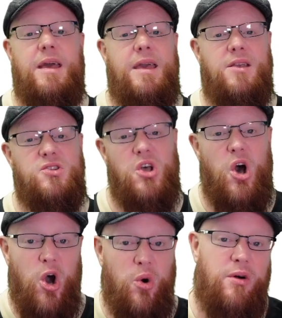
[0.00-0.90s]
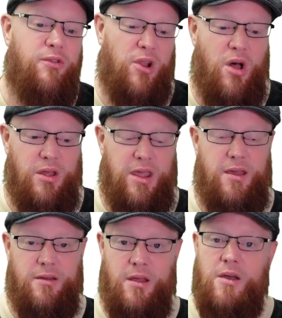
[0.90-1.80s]
is O of log
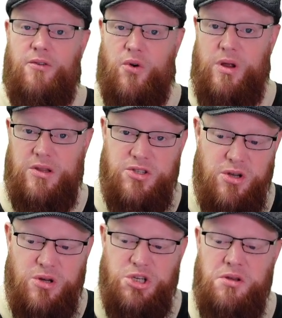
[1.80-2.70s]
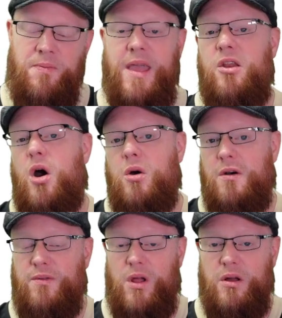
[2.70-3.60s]
n, For insertion, an O
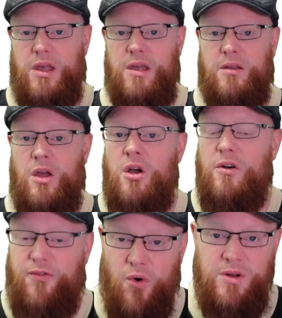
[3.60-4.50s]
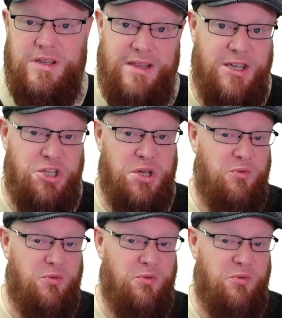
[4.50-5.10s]
of log n. For deletion,